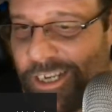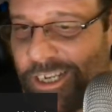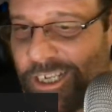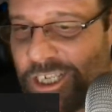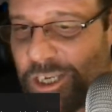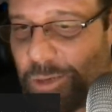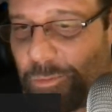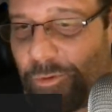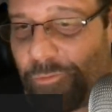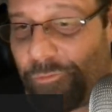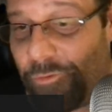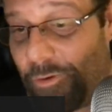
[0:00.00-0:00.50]

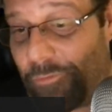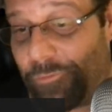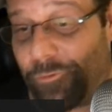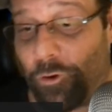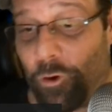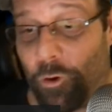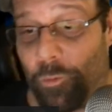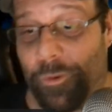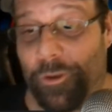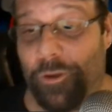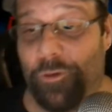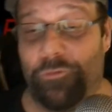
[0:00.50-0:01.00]
Some of you have
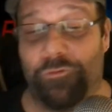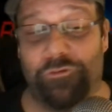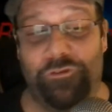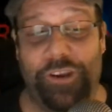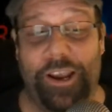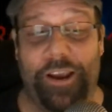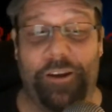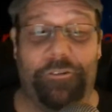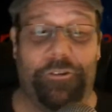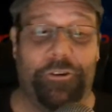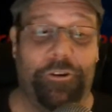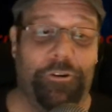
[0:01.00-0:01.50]
told me you've
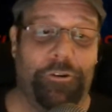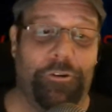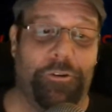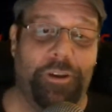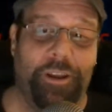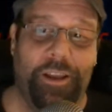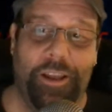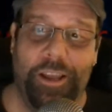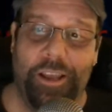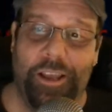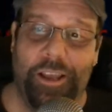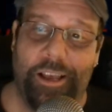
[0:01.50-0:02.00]
shared your
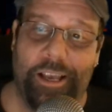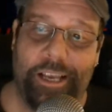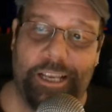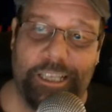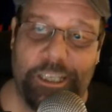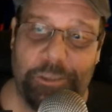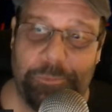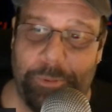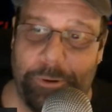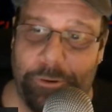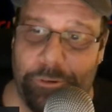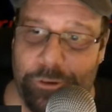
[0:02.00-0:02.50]

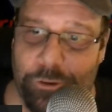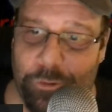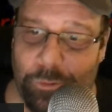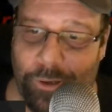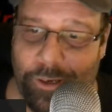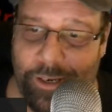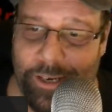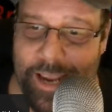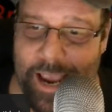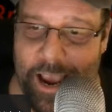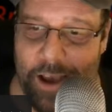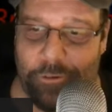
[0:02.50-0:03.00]
spiritual
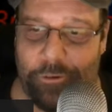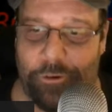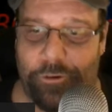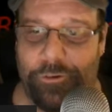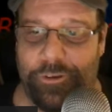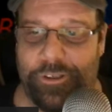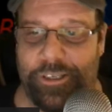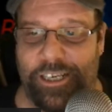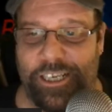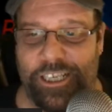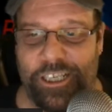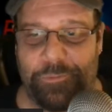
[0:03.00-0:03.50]

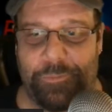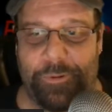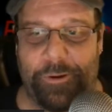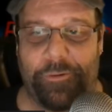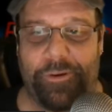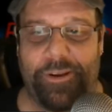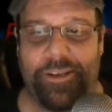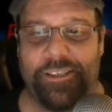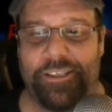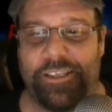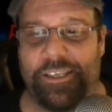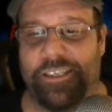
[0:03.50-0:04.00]
encounters and
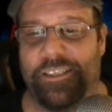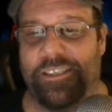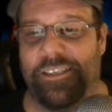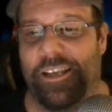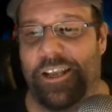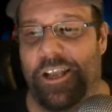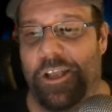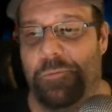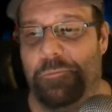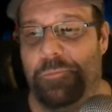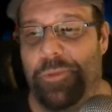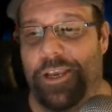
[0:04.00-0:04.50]
experiences
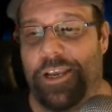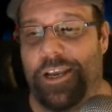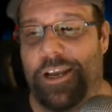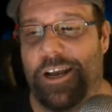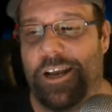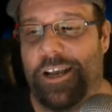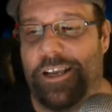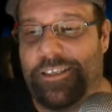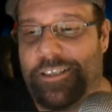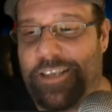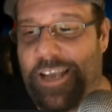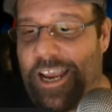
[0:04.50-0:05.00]

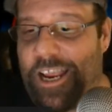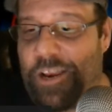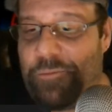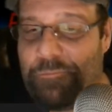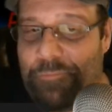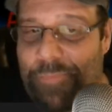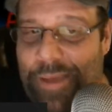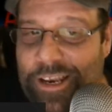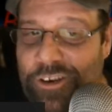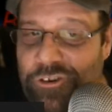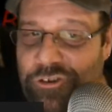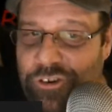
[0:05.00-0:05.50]
because I had
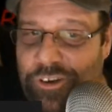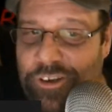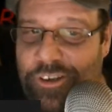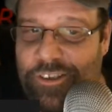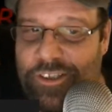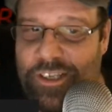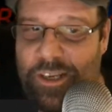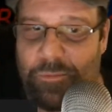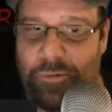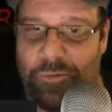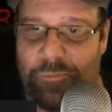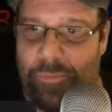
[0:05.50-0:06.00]

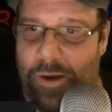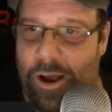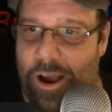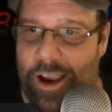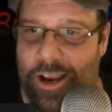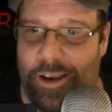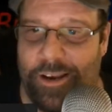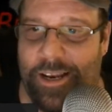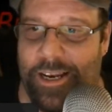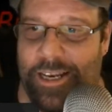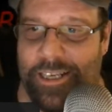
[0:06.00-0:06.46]
mentioned some of mine,